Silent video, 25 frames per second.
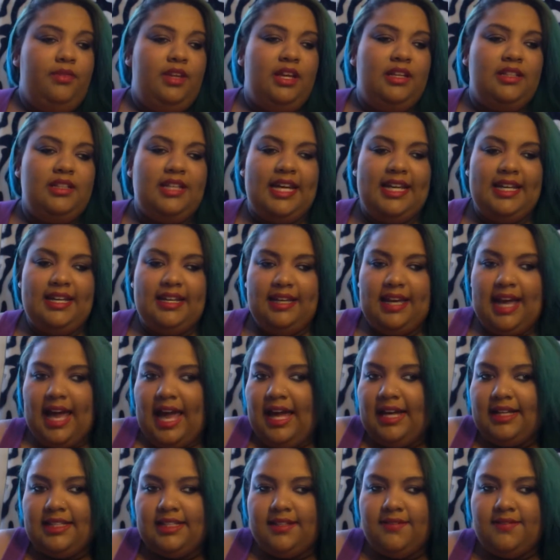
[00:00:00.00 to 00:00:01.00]
like
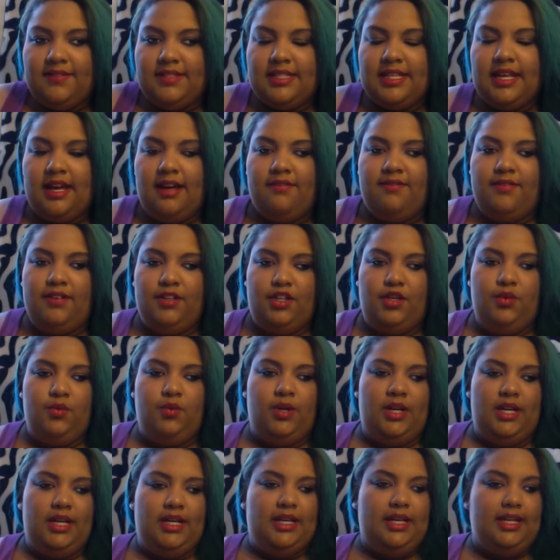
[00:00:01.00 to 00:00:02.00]
active stuff and you
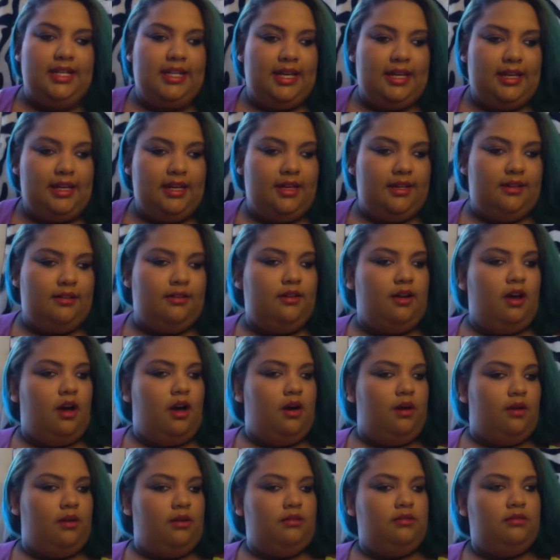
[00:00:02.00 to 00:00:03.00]
want to get like a,
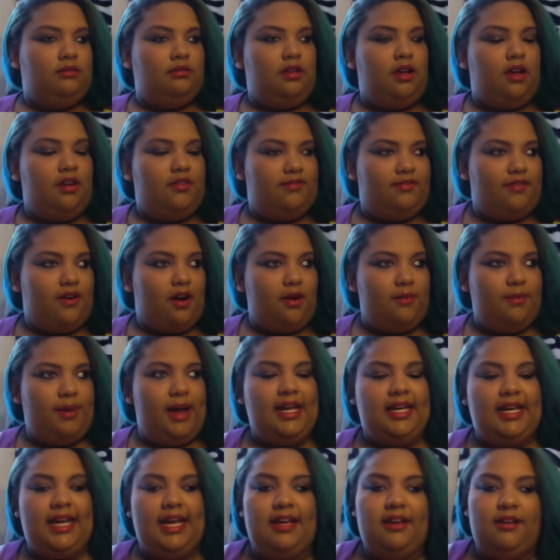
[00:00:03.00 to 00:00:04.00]
a a far
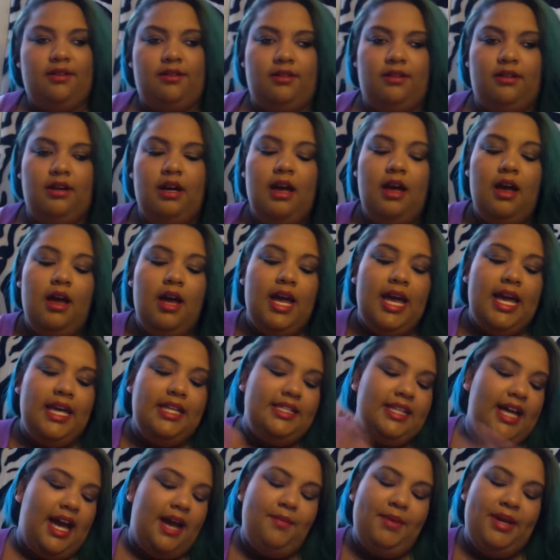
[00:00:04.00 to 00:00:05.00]
back angle.
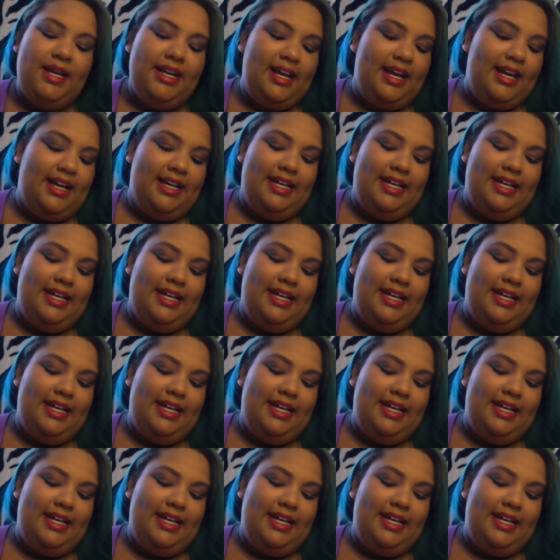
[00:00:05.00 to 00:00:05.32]
Is I mean,